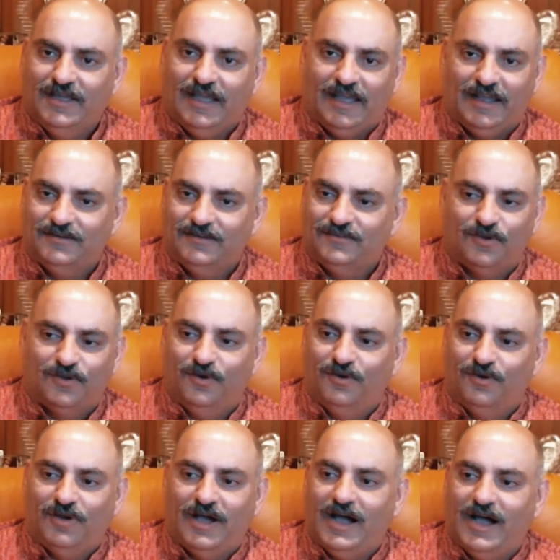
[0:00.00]
And
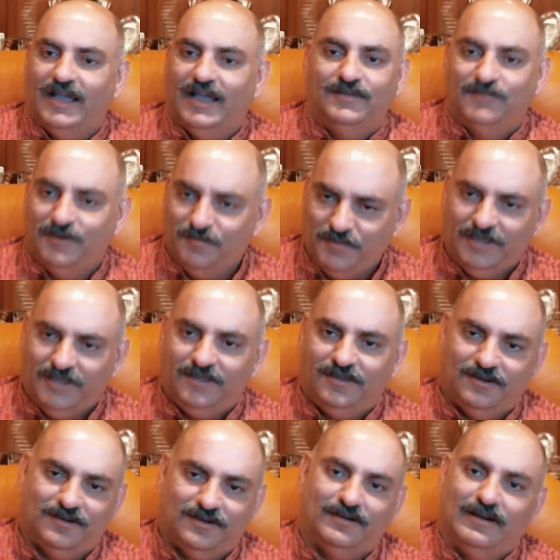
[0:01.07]
so I will be
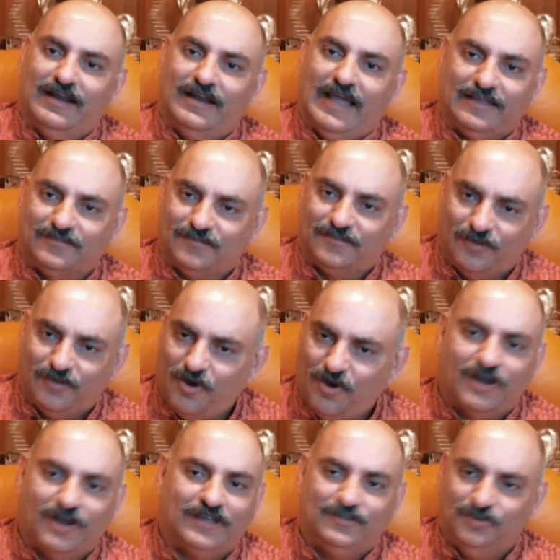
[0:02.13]
here as
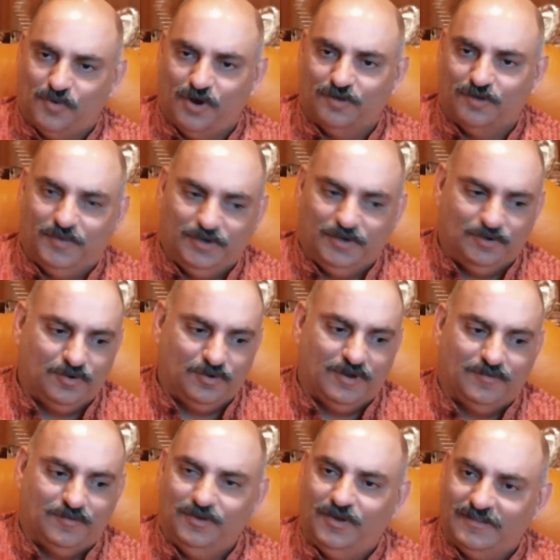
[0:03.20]
long as you want me to. And
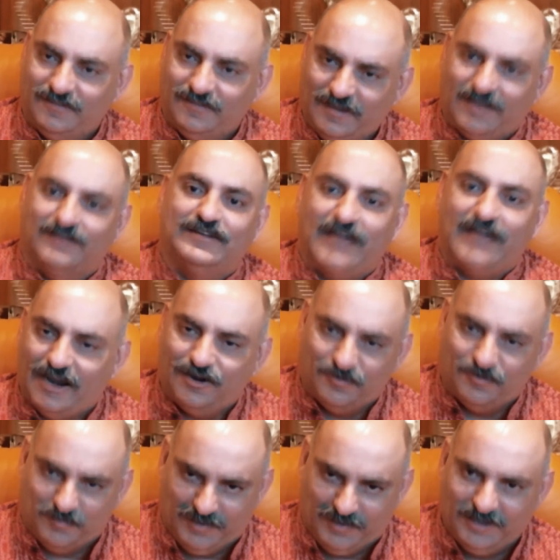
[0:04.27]
when you get sick and tired
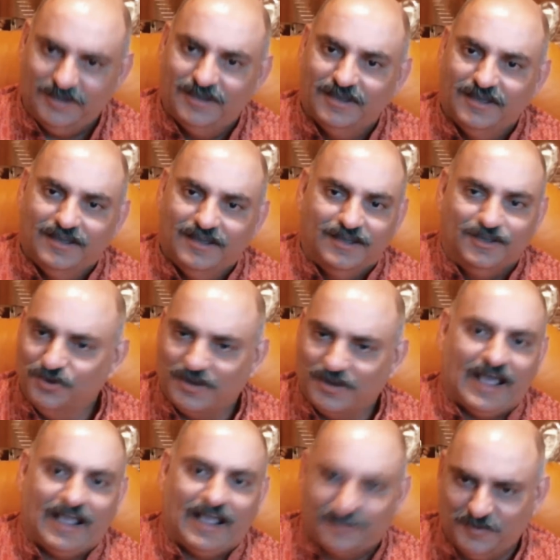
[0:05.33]
of me, you can
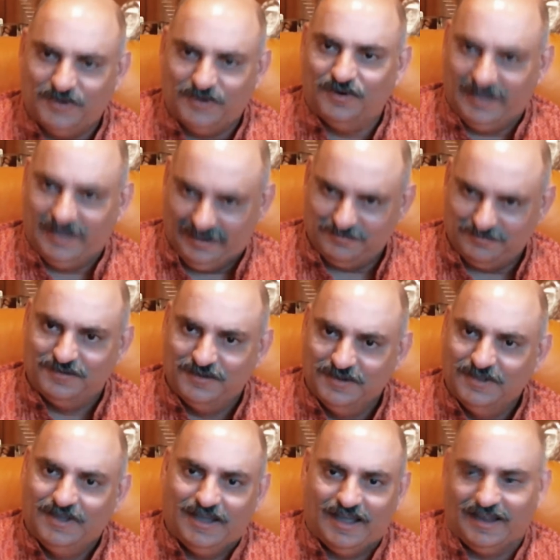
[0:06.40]
ask me to leave,
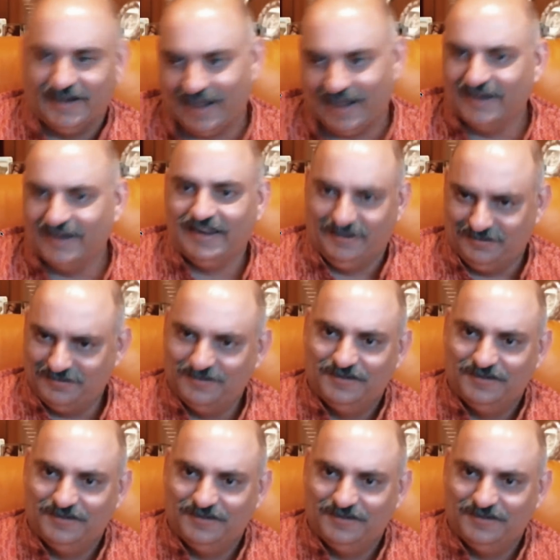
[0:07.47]
and I'll leave.